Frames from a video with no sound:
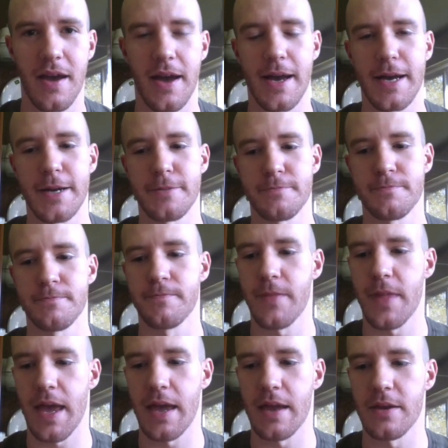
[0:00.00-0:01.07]

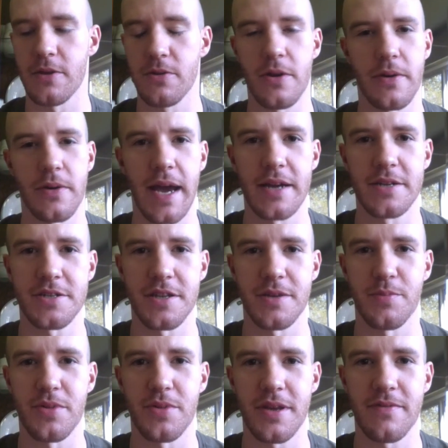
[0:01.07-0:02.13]
And you don't
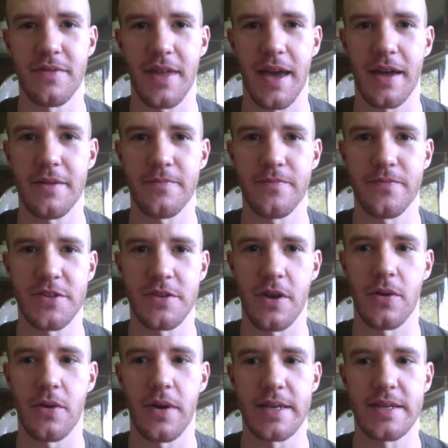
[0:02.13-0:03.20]
actually believe that.
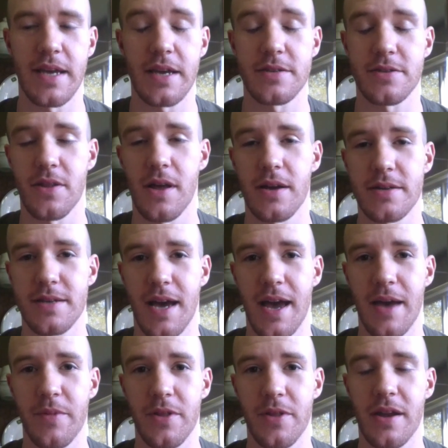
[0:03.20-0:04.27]
So it takes a long
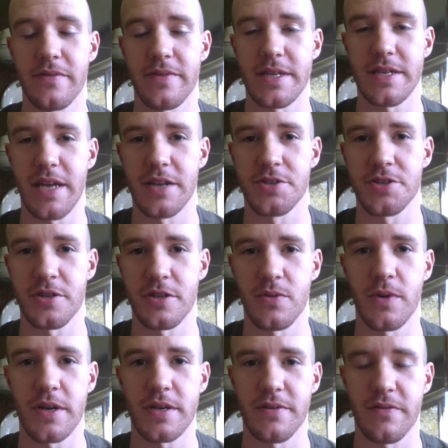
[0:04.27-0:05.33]
time, a lot of intentional
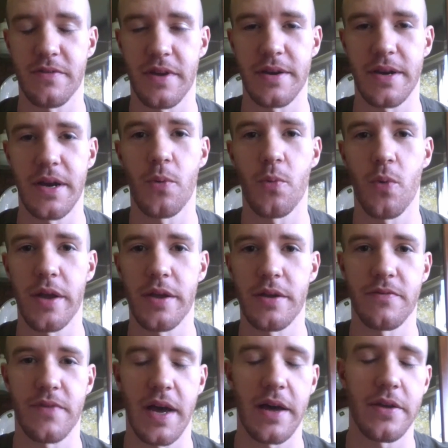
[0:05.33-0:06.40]
work to figure out what
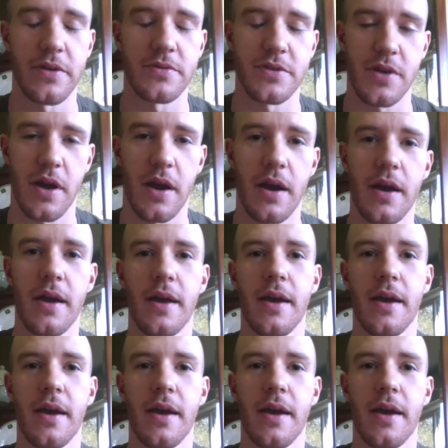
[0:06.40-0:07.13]
your values are.